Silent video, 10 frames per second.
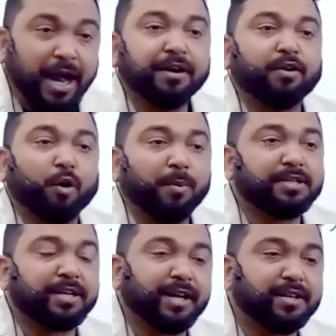And
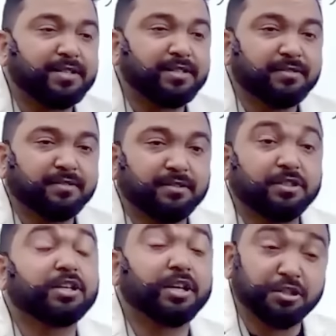normal satires,
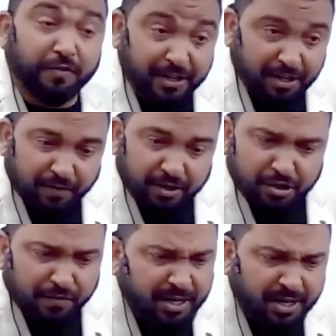juvenile
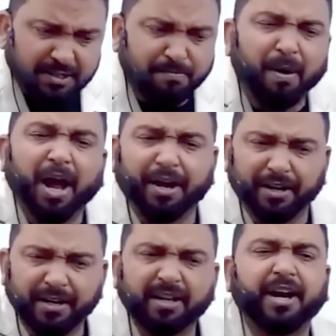one. Juvenile is
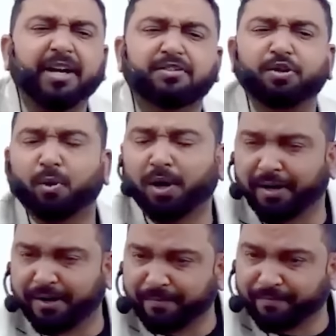bad. It hits you
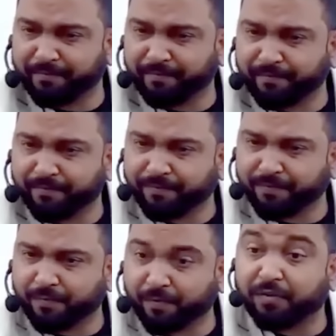hard.
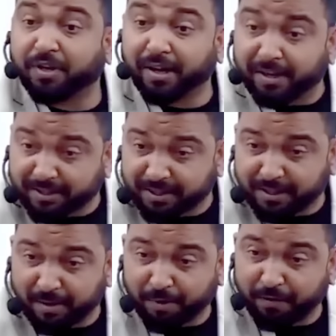One of the greatest
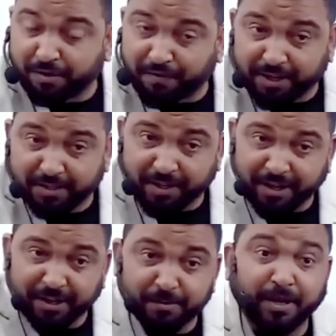example of juvenile
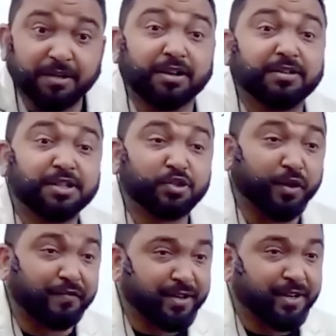satire is by Jonathan
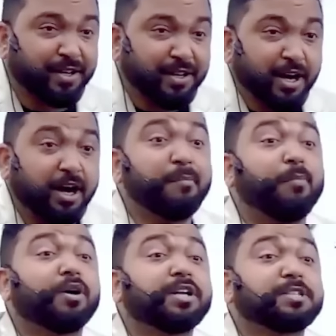Swift. A
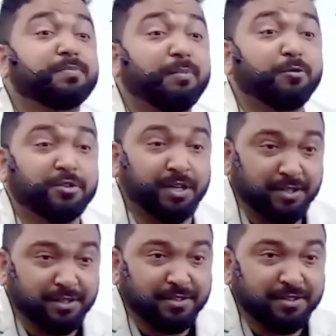Modest Proposal.